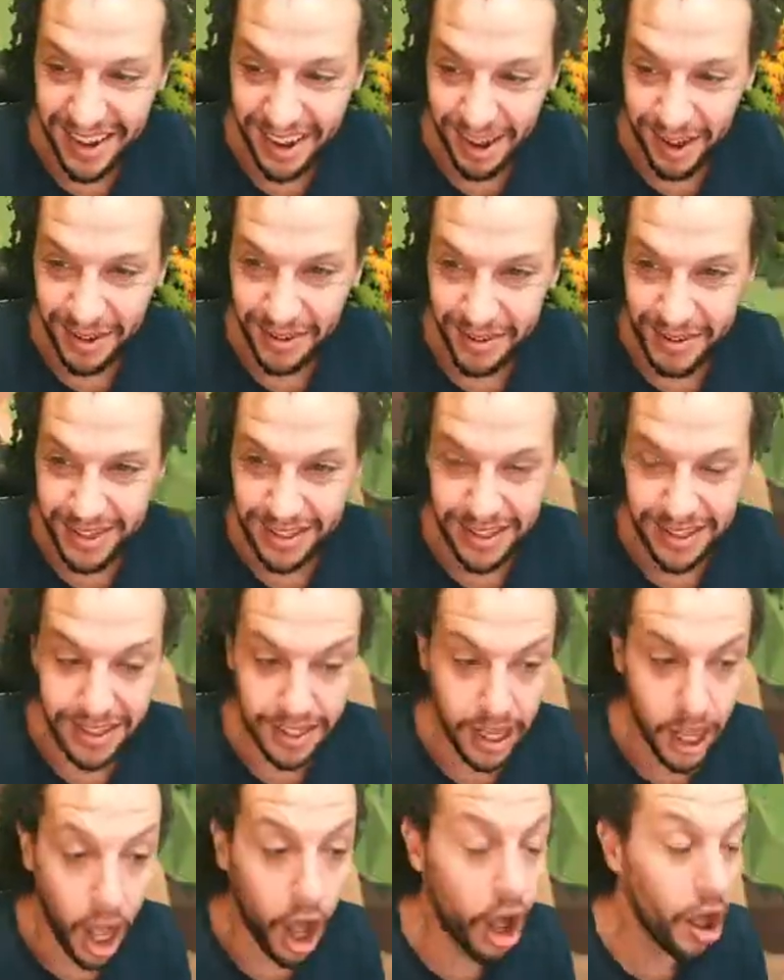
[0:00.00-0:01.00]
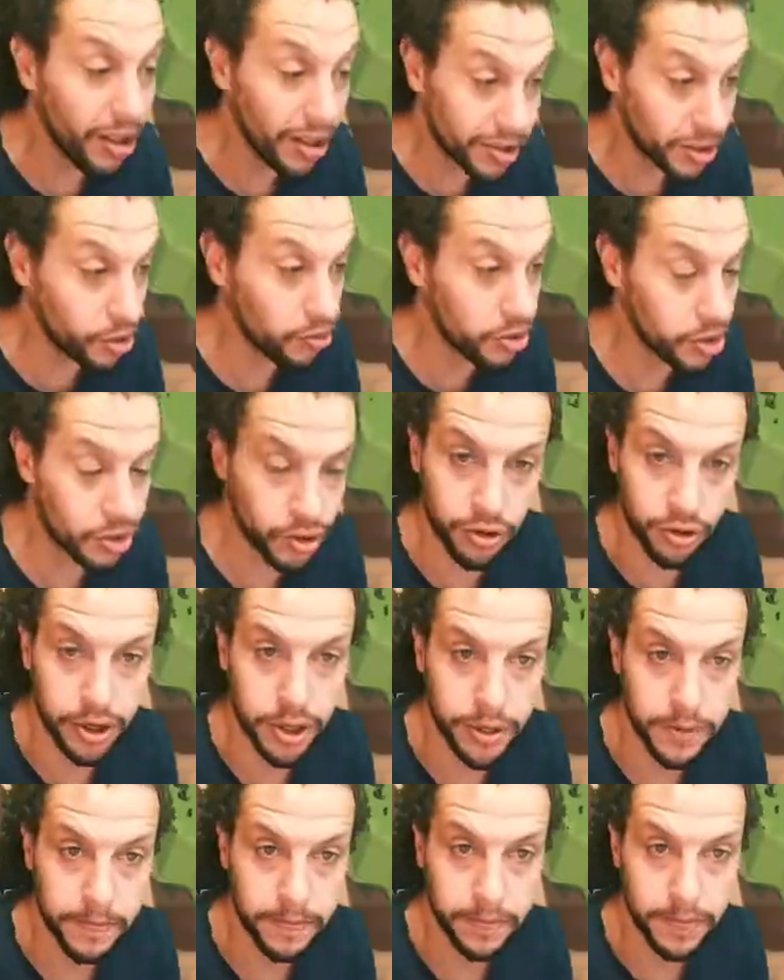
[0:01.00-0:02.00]
gold. Oh, sorry,
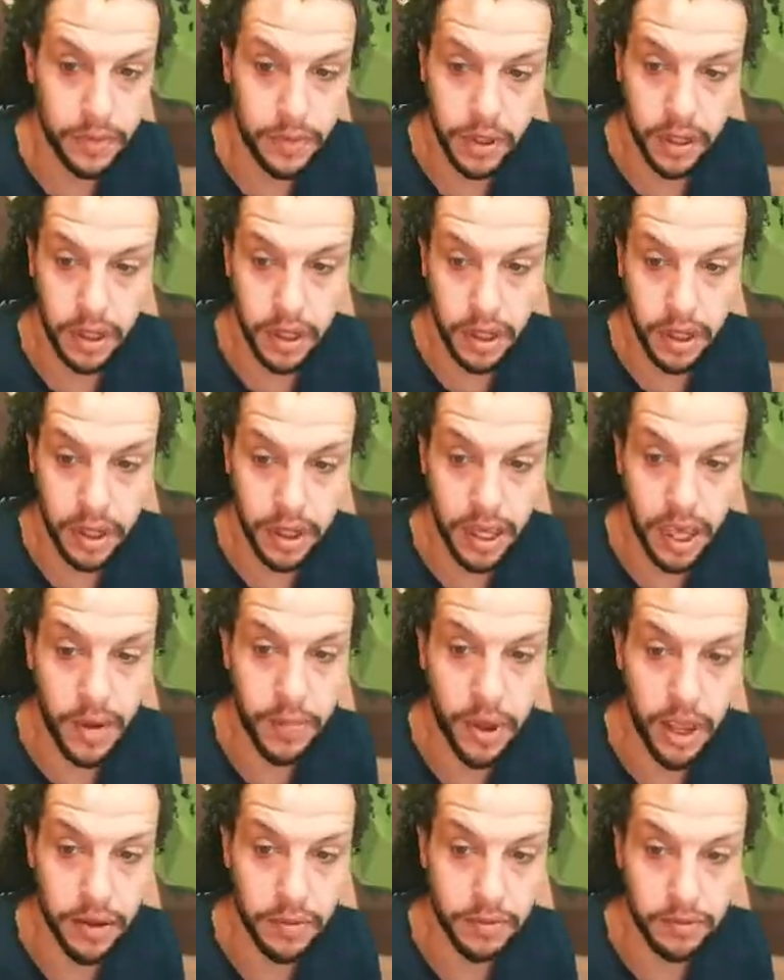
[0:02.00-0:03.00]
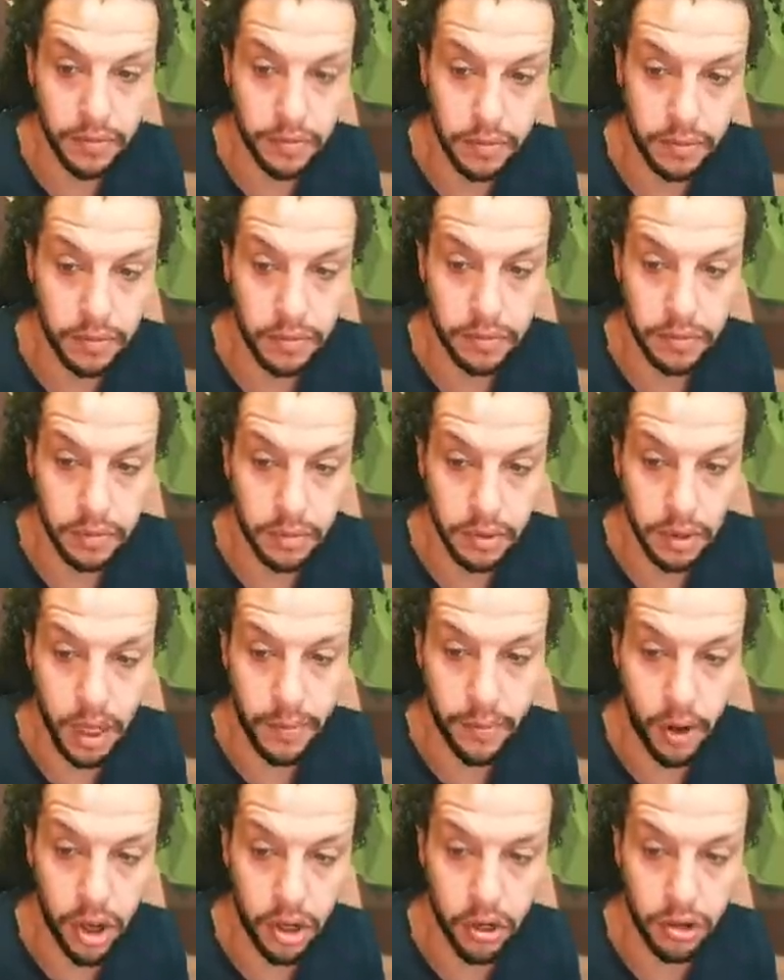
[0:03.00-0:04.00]
sorry. Uh, yeah, man.
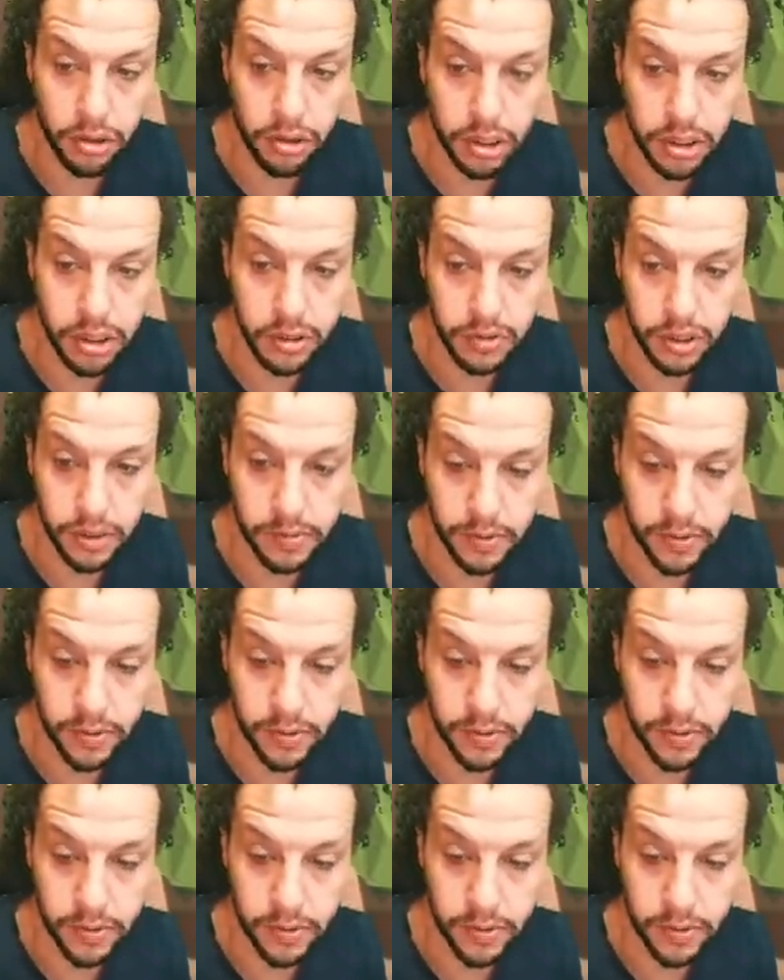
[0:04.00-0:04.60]
Yeah, buying gold is,